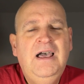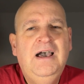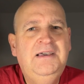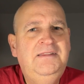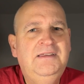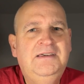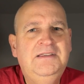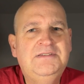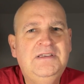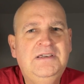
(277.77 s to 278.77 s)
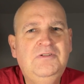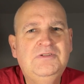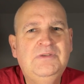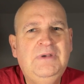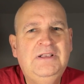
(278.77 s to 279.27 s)
I think it's
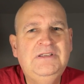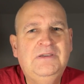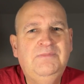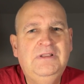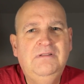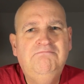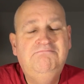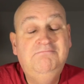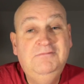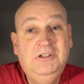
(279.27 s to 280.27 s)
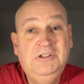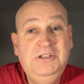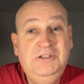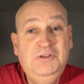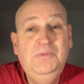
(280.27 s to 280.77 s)
psychosomatic, but what can
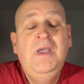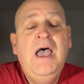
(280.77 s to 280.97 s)
you do?